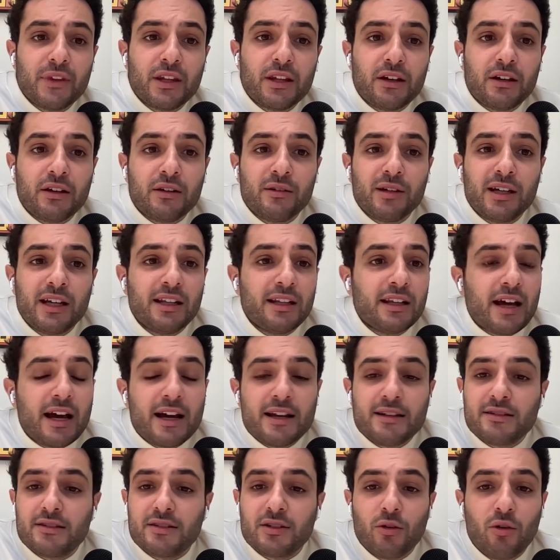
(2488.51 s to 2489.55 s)
And
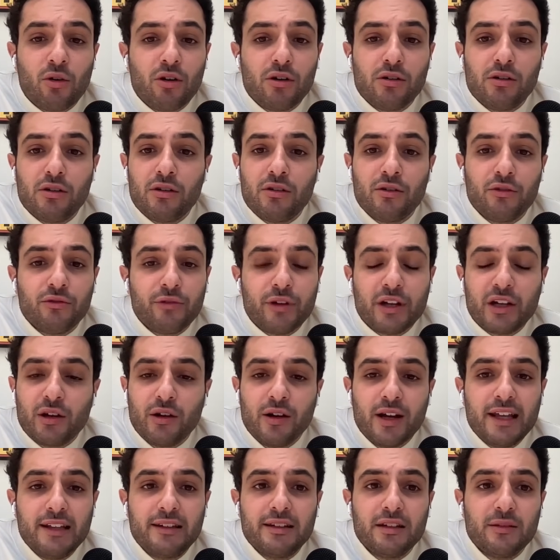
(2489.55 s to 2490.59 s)
as all
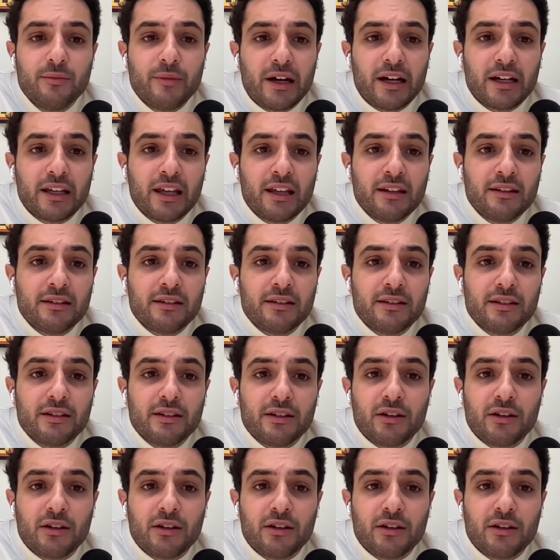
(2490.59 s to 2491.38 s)
regulated markets,